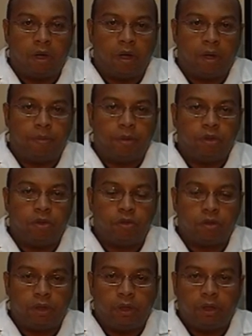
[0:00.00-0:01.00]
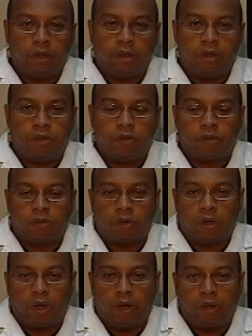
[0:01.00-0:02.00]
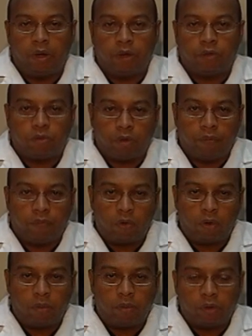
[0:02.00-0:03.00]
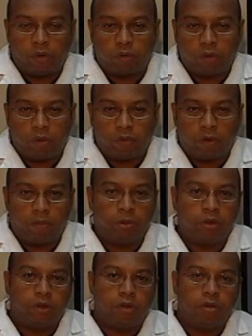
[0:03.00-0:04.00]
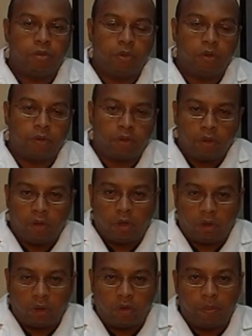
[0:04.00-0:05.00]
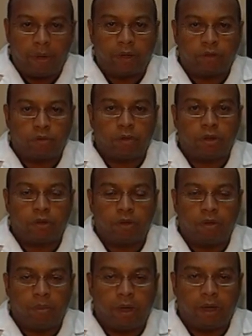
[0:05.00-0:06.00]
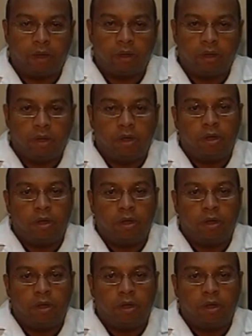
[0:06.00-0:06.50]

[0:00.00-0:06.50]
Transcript: But usually it is a straightforward procedure with a low amount of stress on the body.